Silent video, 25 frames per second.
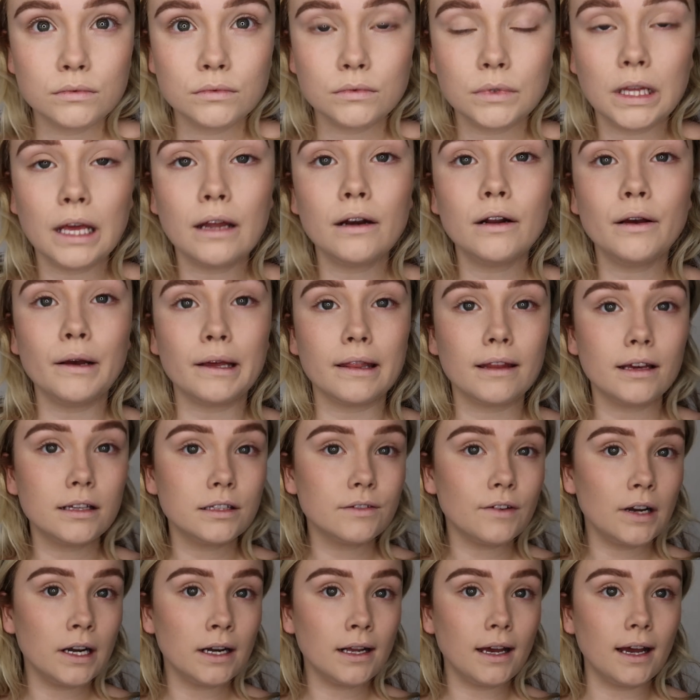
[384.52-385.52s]
I think
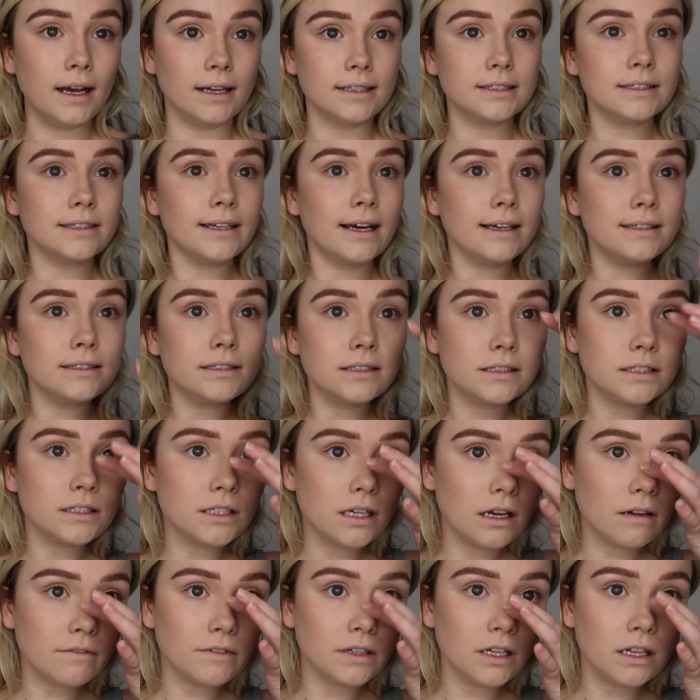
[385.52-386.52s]
it's very nice and
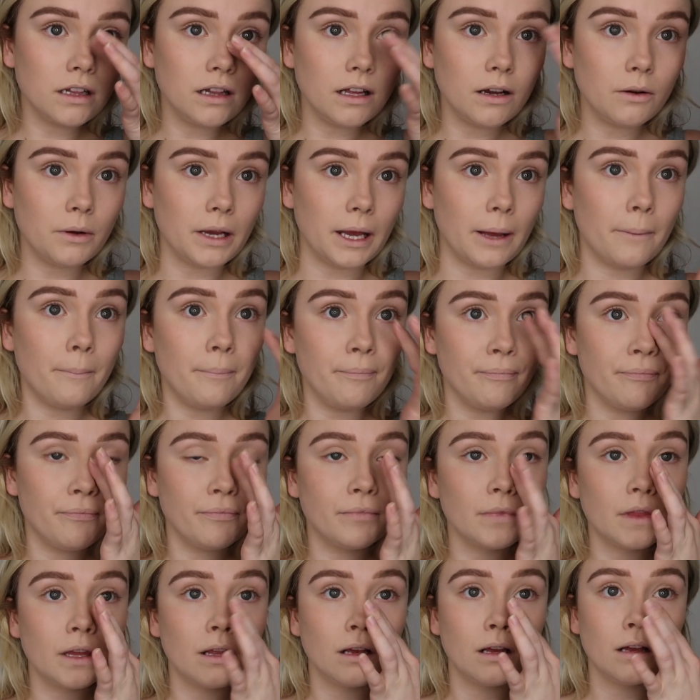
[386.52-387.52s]
soft and glowy.
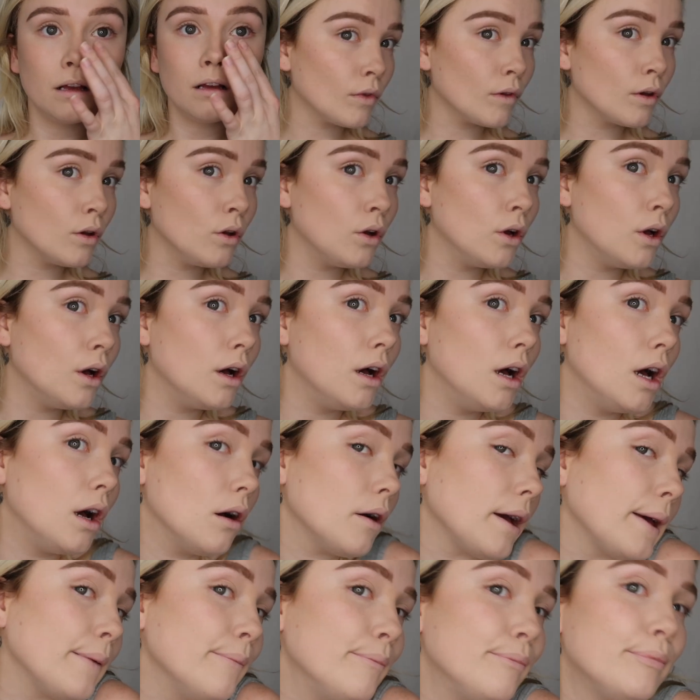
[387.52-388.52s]

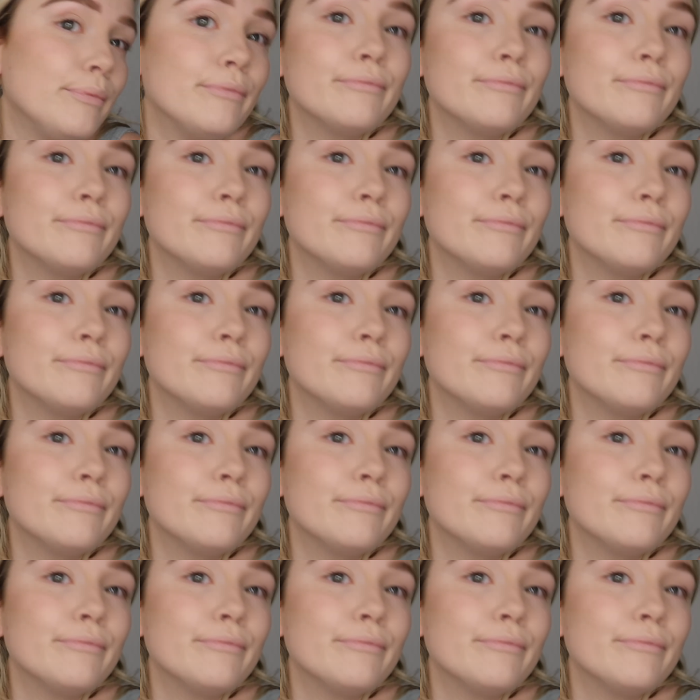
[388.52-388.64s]
Okay.